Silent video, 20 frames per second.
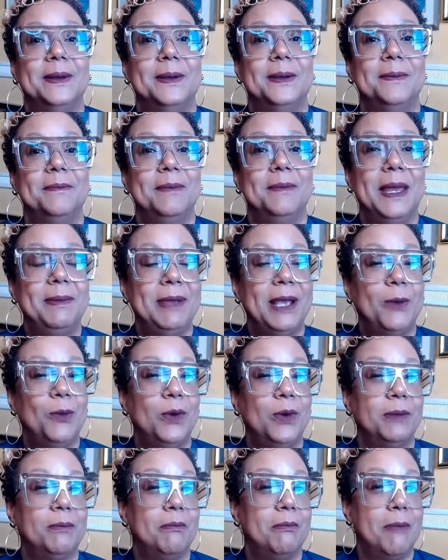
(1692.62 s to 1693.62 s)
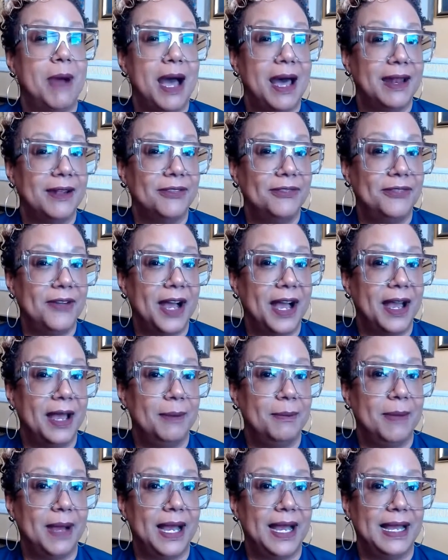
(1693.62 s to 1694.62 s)
Maybe I want to modify
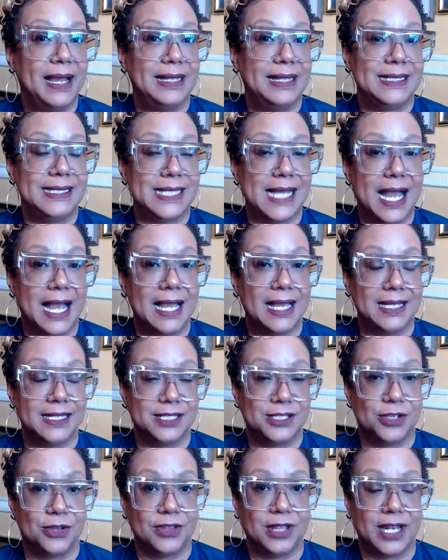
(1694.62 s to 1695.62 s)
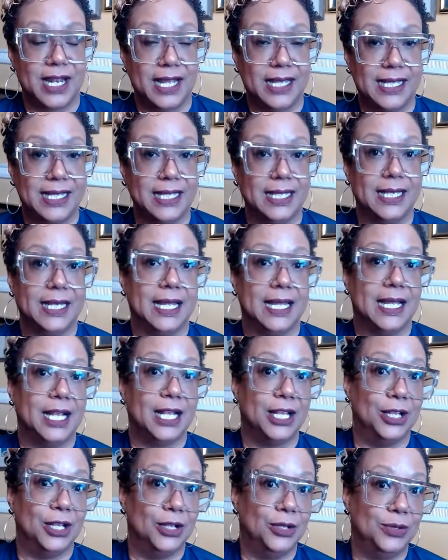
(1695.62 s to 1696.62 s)
my diet so that I can
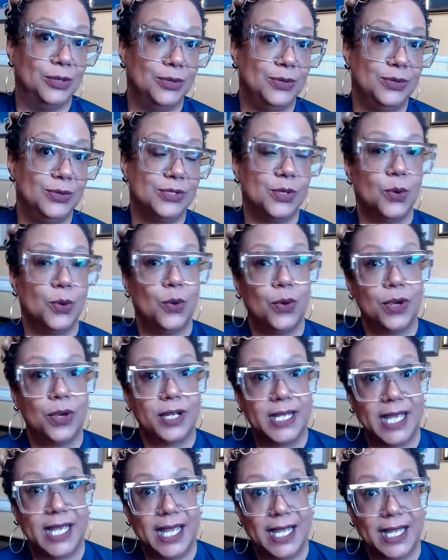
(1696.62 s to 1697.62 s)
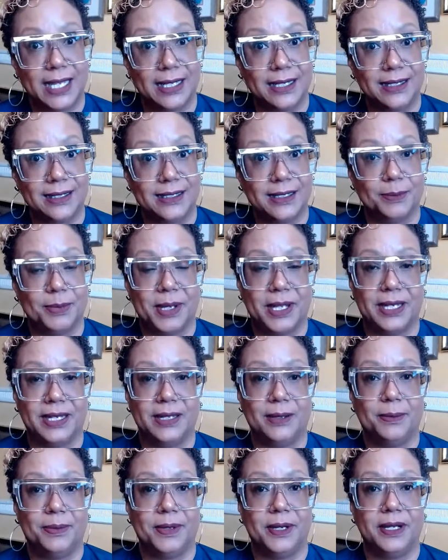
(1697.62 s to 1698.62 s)
lose or gain,
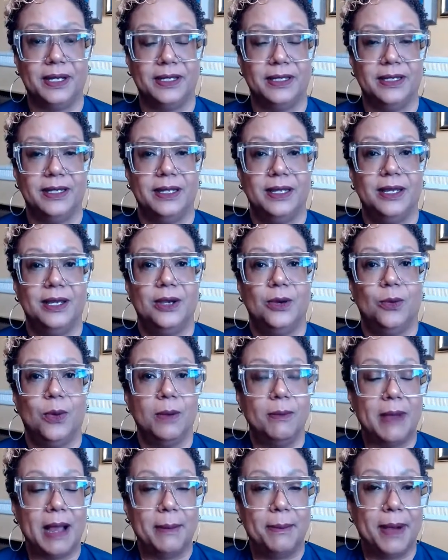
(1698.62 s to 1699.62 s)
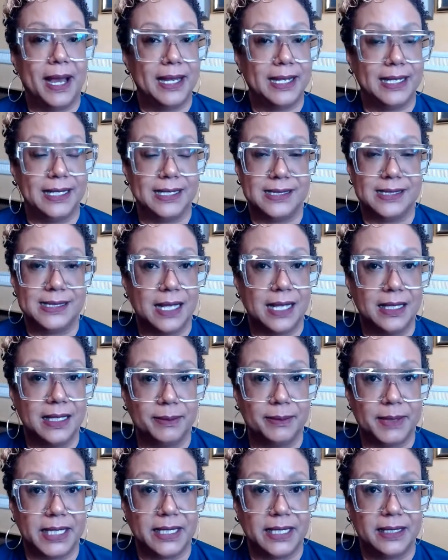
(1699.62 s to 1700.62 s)
depending upon what my body is telling
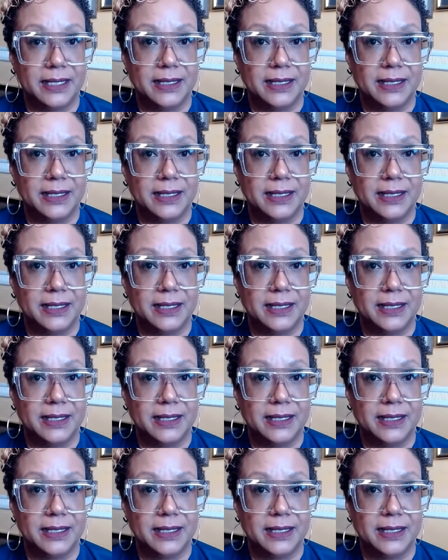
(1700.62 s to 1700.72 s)
me.